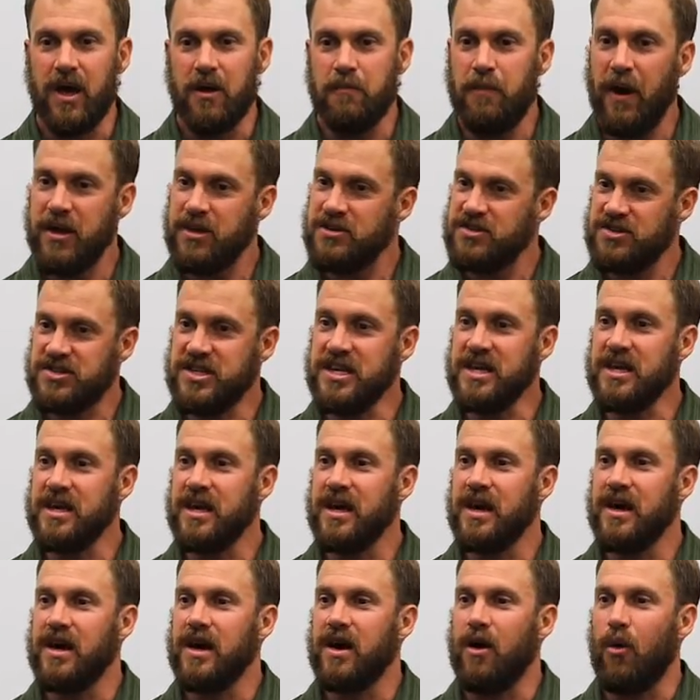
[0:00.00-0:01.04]
But you see,
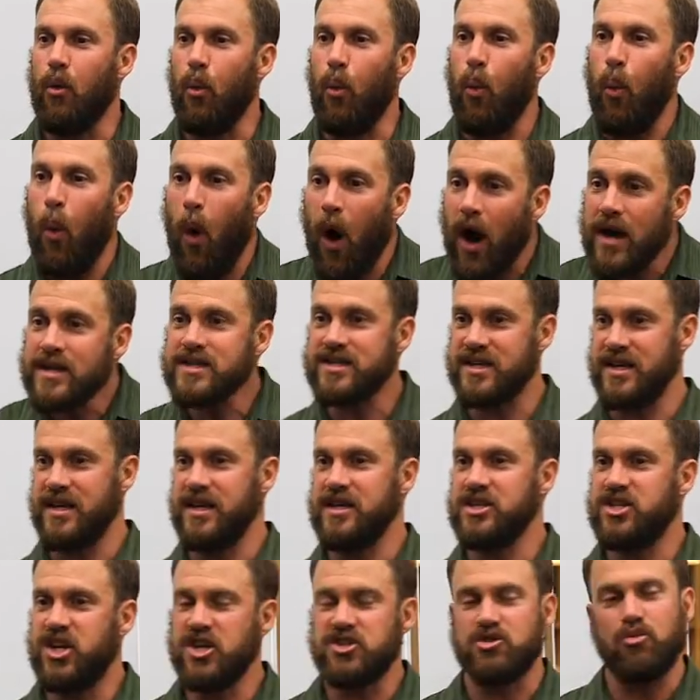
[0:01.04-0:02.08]

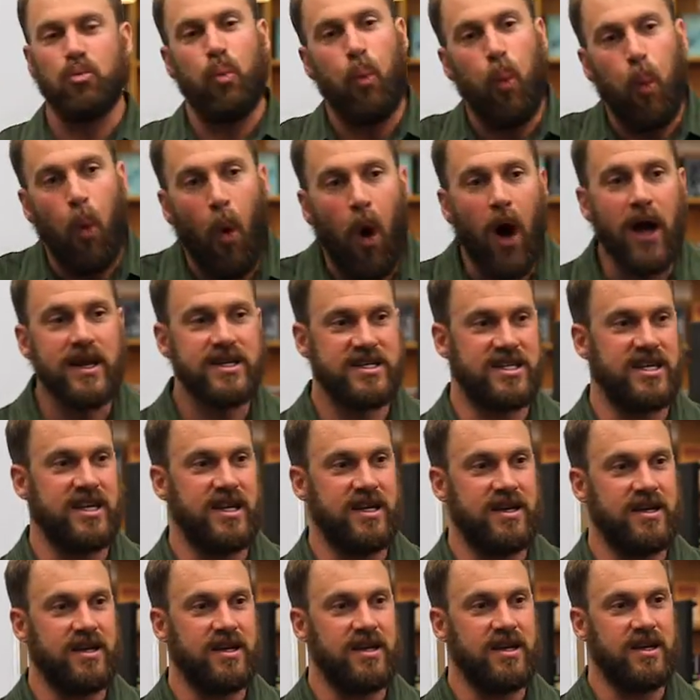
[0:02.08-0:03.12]
just
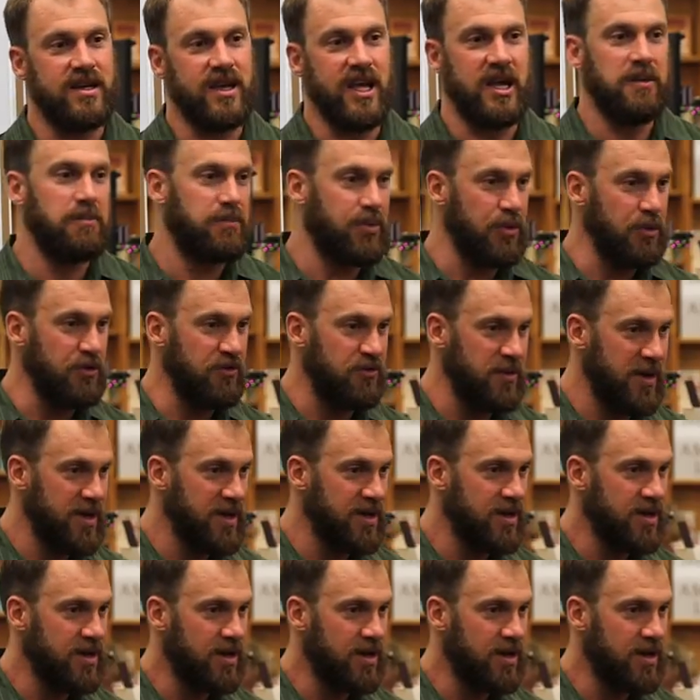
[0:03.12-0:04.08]
wanting improvement,